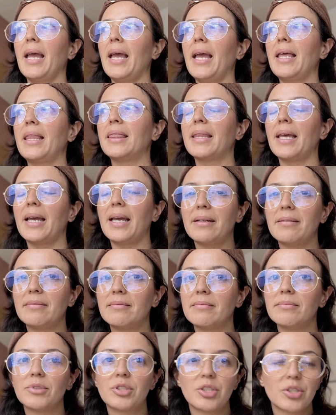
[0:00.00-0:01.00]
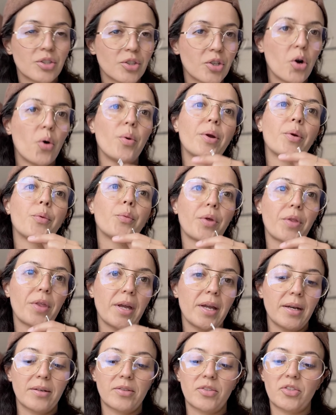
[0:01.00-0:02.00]
and then just going with
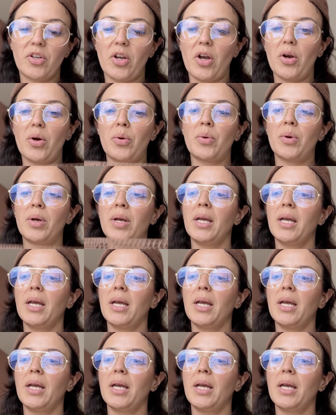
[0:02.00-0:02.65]
it. So